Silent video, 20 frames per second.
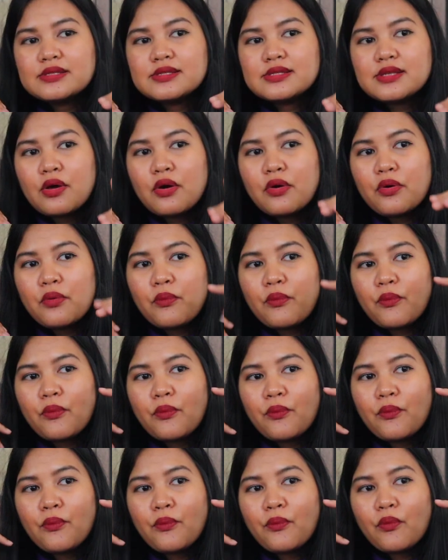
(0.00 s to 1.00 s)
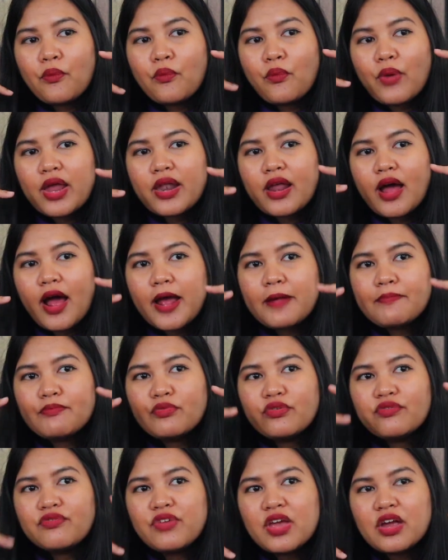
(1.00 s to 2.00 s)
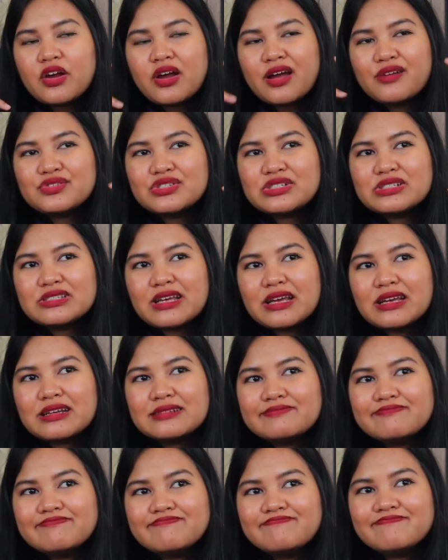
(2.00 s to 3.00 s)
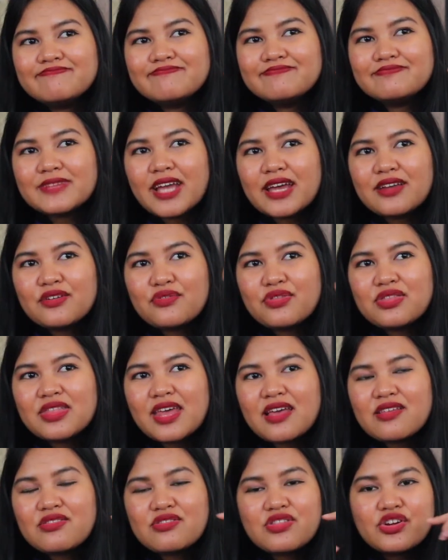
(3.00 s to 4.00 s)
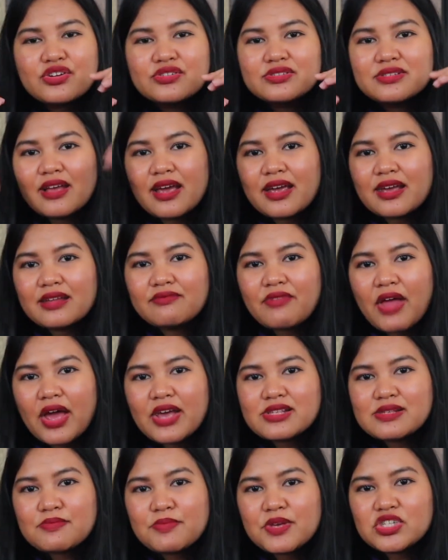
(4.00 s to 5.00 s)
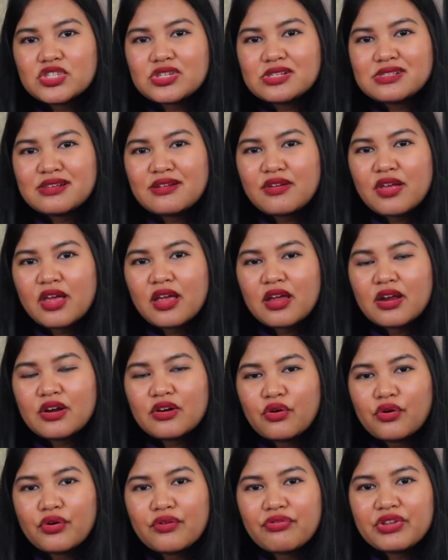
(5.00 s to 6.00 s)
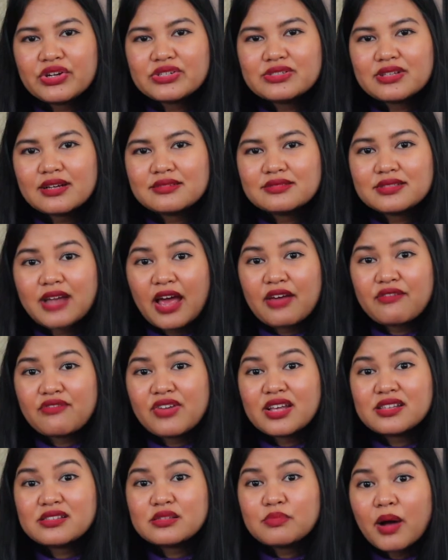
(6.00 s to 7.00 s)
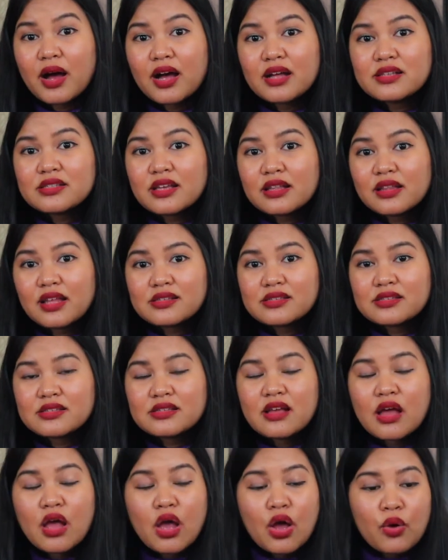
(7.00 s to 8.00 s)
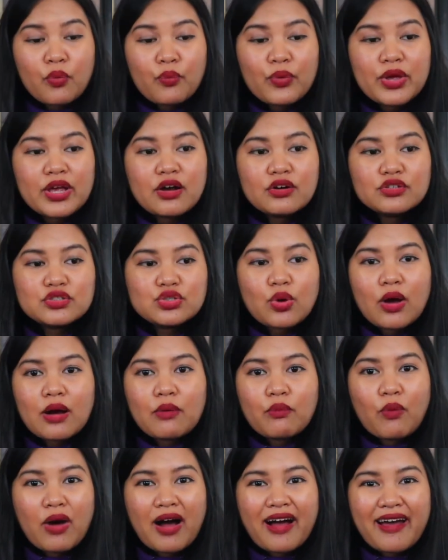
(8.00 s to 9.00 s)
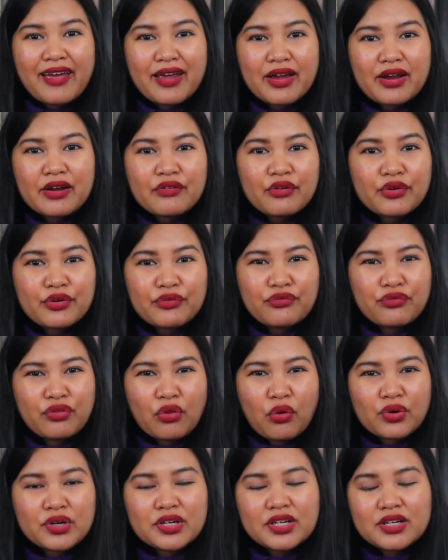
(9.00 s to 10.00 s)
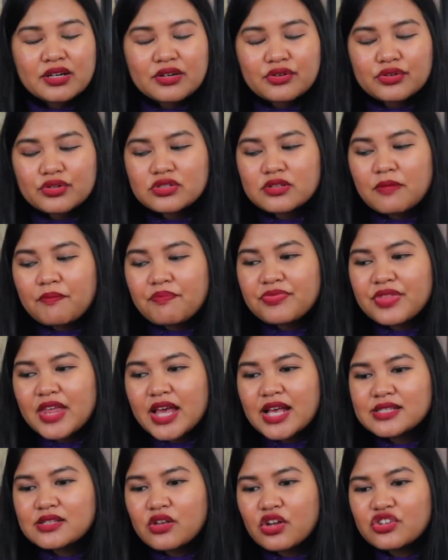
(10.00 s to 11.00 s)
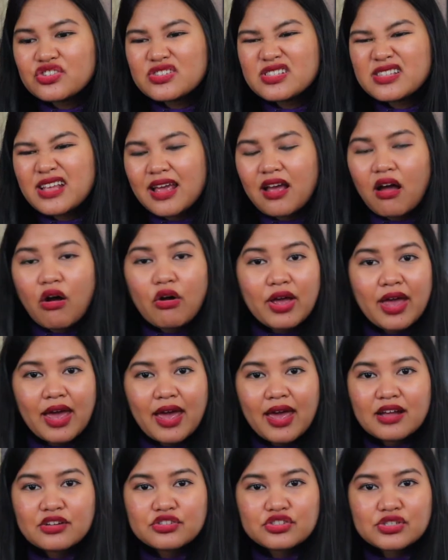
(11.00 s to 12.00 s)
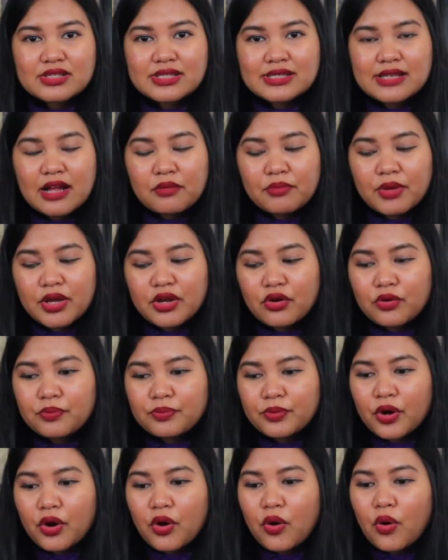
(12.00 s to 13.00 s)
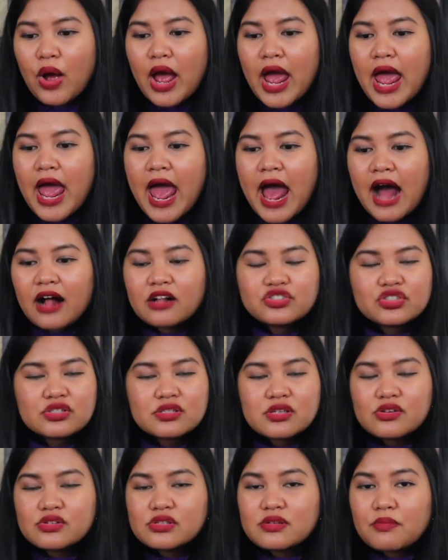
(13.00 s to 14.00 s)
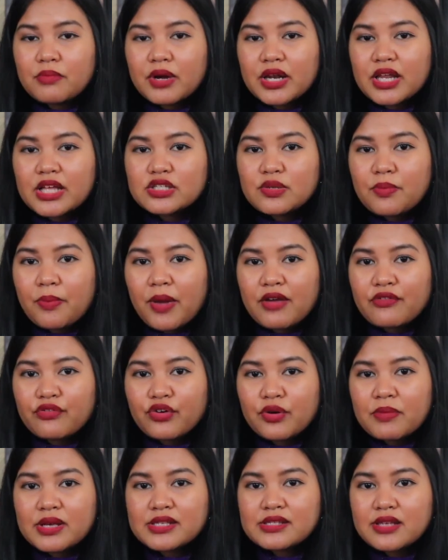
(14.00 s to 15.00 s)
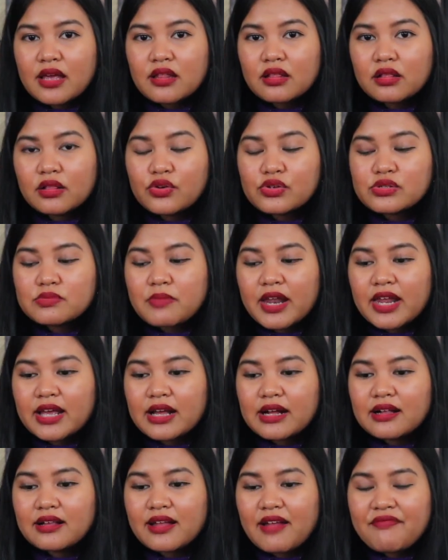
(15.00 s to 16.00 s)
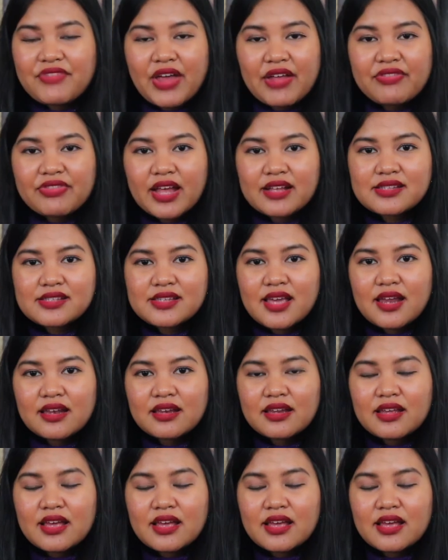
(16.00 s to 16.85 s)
So when I moved here, I was just like, I don't think there's like nice beaches in here, or there's like diving spots, unless we go to Hawaii or Florida or something. So I was just like, okay, I'll just sell my GoPro. I'll just use some money to pay for my St. Luke's medical, and then that's it.